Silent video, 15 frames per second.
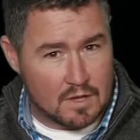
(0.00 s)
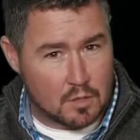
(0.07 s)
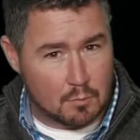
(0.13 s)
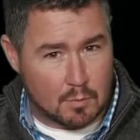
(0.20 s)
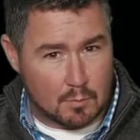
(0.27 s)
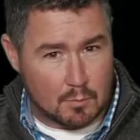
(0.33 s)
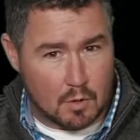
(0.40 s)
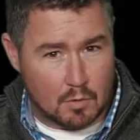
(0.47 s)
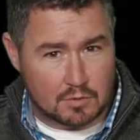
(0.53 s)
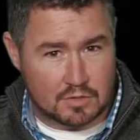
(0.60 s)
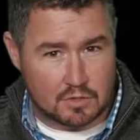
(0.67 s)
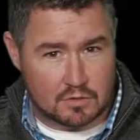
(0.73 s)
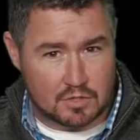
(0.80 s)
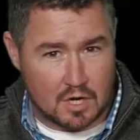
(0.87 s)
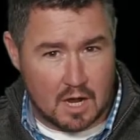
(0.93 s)
you propose
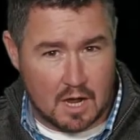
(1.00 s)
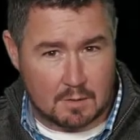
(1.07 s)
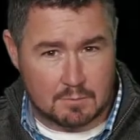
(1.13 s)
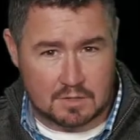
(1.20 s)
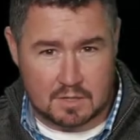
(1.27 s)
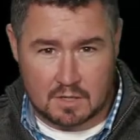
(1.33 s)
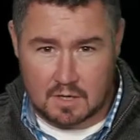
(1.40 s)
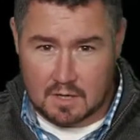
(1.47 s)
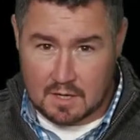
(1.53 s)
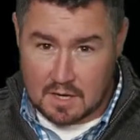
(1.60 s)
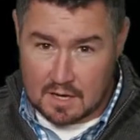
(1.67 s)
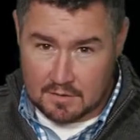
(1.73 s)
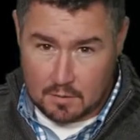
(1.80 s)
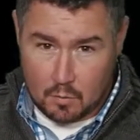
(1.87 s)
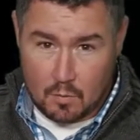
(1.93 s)
your jobs,
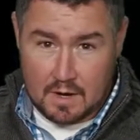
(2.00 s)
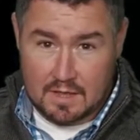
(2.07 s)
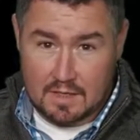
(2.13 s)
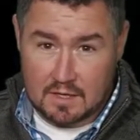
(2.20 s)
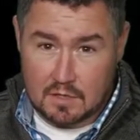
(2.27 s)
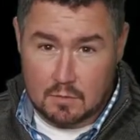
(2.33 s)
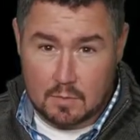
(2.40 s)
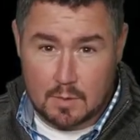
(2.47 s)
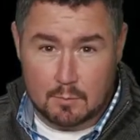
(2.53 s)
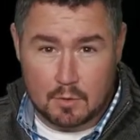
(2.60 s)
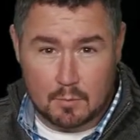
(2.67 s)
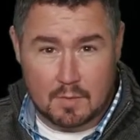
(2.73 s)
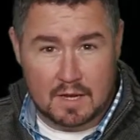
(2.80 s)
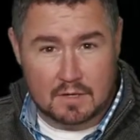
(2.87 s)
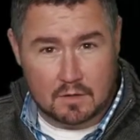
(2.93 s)
and the way that you
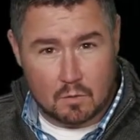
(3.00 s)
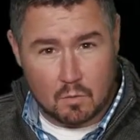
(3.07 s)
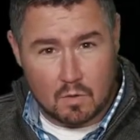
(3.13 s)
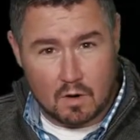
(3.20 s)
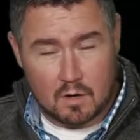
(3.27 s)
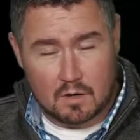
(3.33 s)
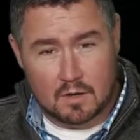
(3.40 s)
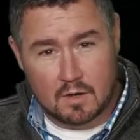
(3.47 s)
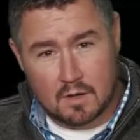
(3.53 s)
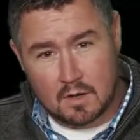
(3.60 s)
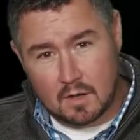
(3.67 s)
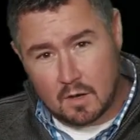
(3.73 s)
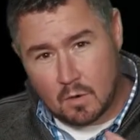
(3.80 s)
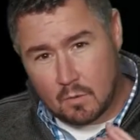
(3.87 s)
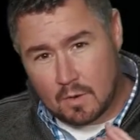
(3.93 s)
implement your work.
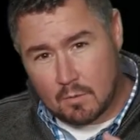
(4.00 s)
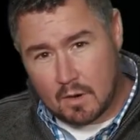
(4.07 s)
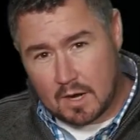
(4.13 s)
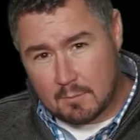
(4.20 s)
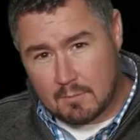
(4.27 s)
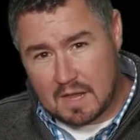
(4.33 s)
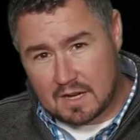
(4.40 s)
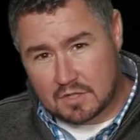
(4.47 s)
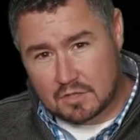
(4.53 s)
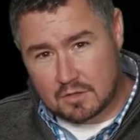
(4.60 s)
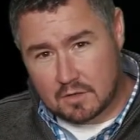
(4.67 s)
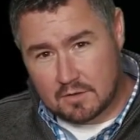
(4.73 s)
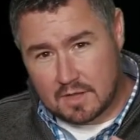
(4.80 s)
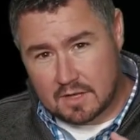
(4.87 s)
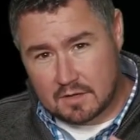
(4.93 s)
We want to make
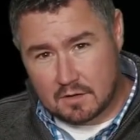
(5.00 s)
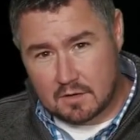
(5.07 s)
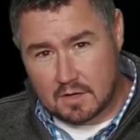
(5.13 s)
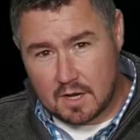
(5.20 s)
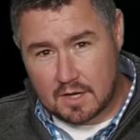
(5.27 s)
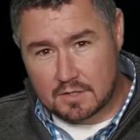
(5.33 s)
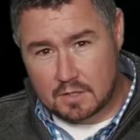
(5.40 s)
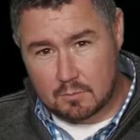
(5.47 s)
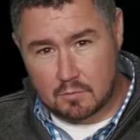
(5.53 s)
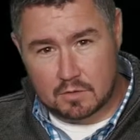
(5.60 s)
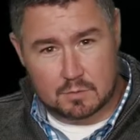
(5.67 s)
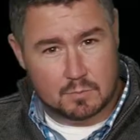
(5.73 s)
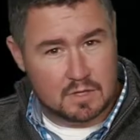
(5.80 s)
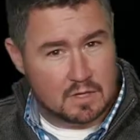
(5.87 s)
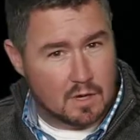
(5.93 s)
sure that your
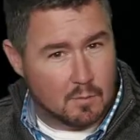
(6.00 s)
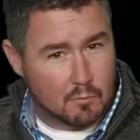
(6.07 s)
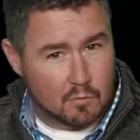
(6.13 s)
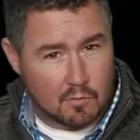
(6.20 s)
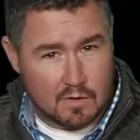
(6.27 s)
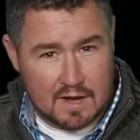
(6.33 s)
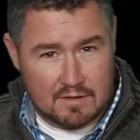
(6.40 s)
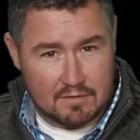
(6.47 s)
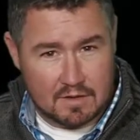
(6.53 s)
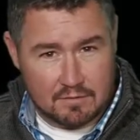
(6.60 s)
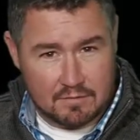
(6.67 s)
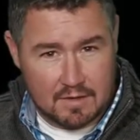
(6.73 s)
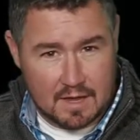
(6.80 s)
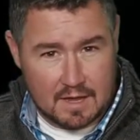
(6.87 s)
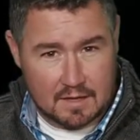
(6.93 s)
customers become raving
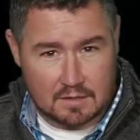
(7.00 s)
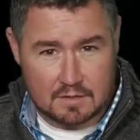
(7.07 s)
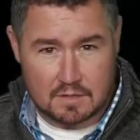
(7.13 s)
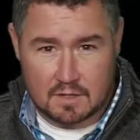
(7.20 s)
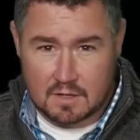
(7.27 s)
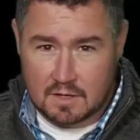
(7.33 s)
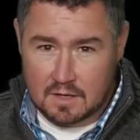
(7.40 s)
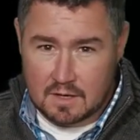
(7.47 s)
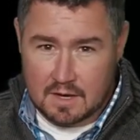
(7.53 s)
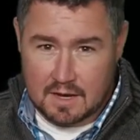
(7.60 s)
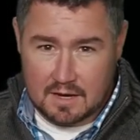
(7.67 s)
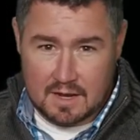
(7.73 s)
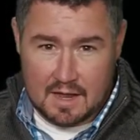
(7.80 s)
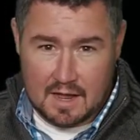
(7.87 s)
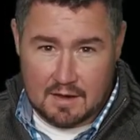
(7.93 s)
fans,
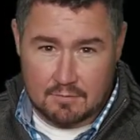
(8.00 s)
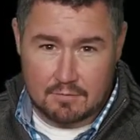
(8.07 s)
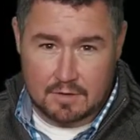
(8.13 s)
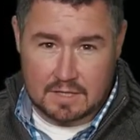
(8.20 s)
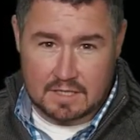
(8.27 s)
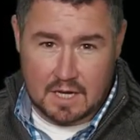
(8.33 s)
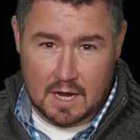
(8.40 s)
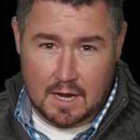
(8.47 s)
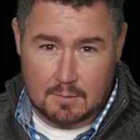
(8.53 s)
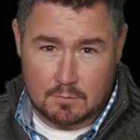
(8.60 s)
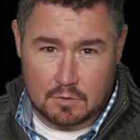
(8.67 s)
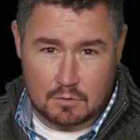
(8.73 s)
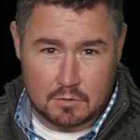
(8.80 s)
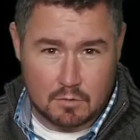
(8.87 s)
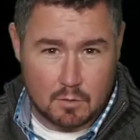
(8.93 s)
and every time
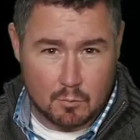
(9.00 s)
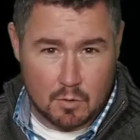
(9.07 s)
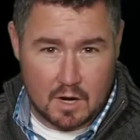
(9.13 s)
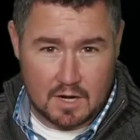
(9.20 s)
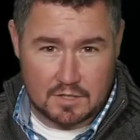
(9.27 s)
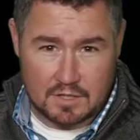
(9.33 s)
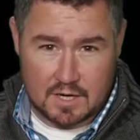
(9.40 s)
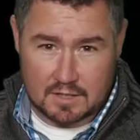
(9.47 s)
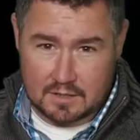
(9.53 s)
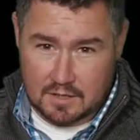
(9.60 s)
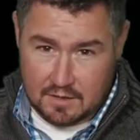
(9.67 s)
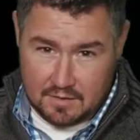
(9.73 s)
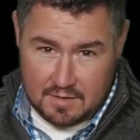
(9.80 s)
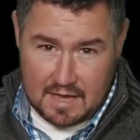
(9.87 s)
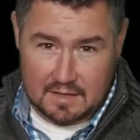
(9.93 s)
you do a project,
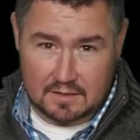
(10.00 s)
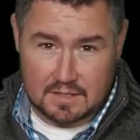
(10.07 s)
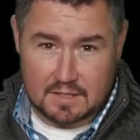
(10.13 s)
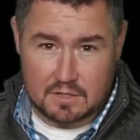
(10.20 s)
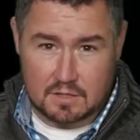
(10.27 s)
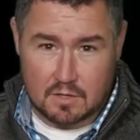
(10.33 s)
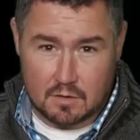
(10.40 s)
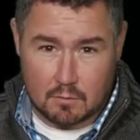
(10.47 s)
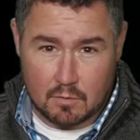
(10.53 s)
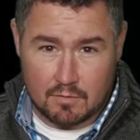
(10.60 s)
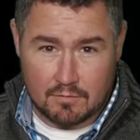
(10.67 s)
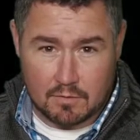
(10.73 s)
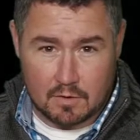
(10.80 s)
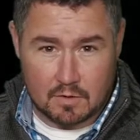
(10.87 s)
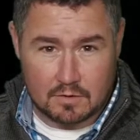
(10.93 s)
that leads to the
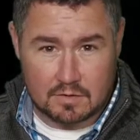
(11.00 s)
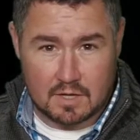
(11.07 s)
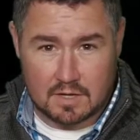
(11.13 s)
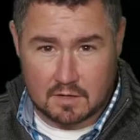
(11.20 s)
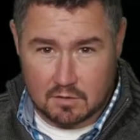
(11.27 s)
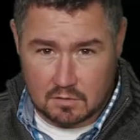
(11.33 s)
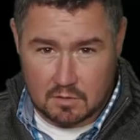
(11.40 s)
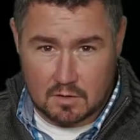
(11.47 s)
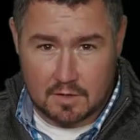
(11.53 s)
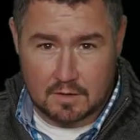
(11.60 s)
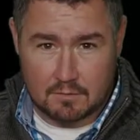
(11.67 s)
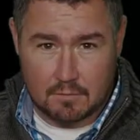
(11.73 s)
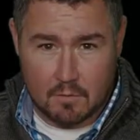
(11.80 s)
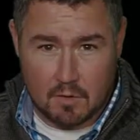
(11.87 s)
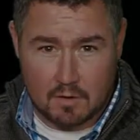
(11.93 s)
referrals that you're looking
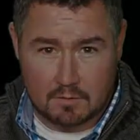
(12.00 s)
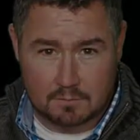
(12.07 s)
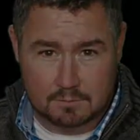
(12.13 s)
for.